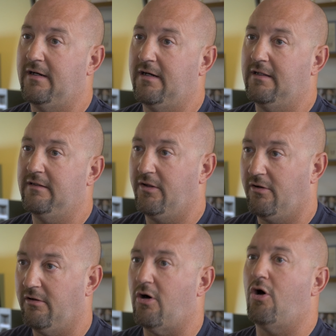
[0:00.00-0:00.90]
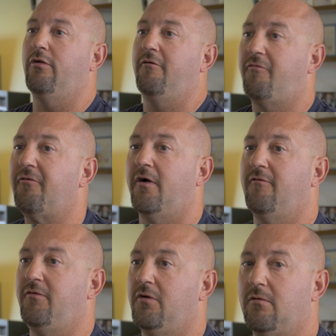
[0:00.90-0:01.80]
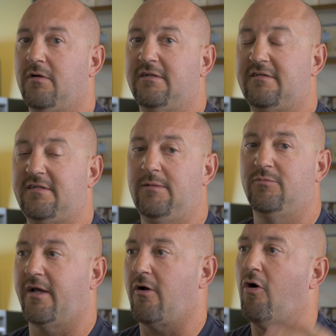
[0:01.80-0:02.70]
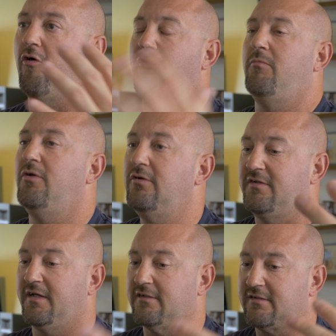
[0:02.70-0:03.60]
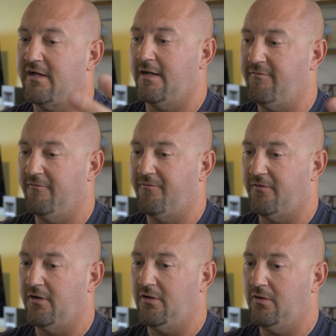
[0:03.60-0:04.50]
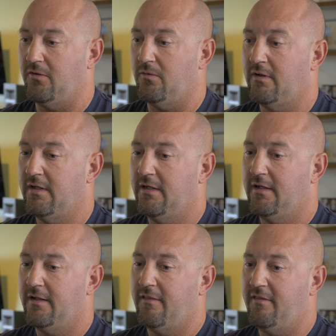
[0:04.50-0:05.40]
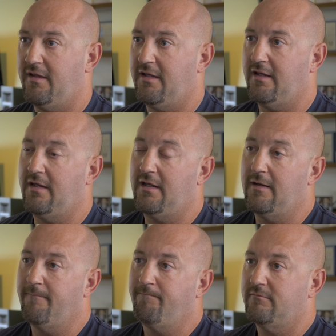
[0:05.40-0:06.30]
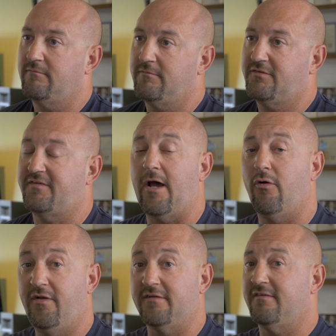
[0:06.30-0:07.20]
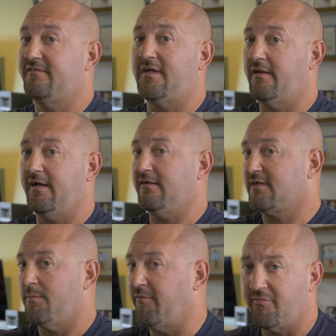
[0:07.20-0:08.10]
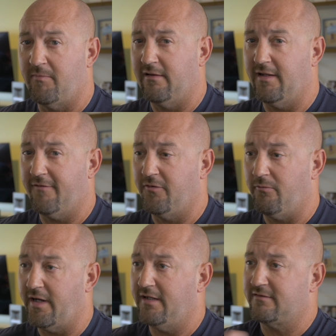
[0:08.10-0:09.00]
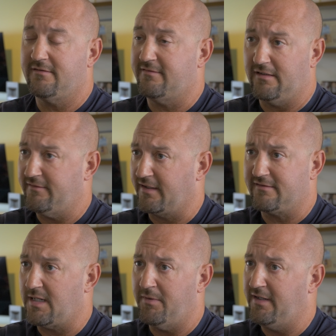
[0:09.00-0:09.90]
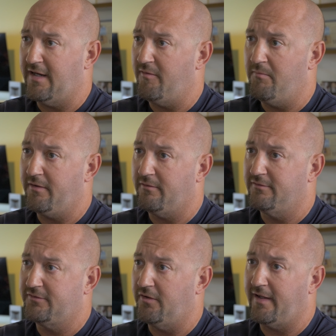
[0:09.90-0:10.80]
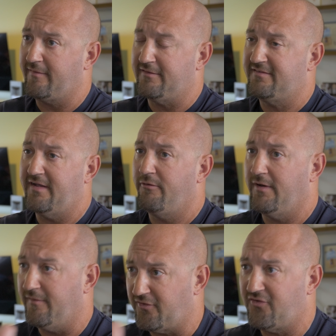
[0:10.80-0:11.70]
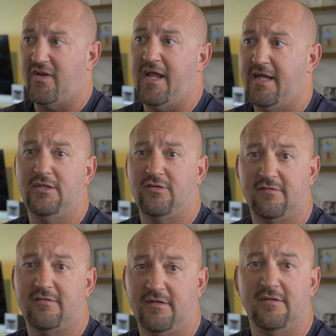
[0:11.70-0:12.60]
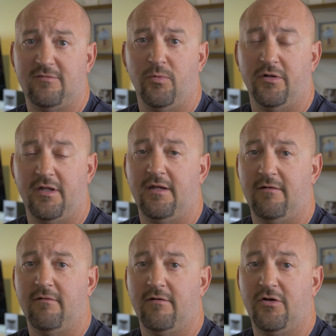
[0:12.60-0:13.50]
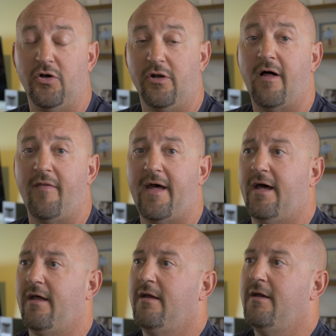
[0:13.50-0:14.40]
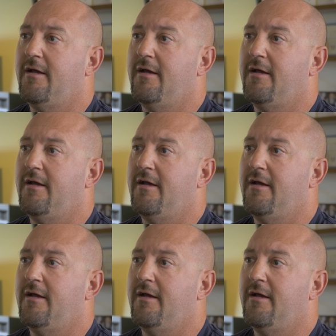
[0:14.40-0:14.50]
a little all in front of you. It seems like all the music is kind of in front of you. The sound doesn't sound like it's coming from my left and right. It sounds like it's coming down the middle. So like the centering, the stage is really good on that.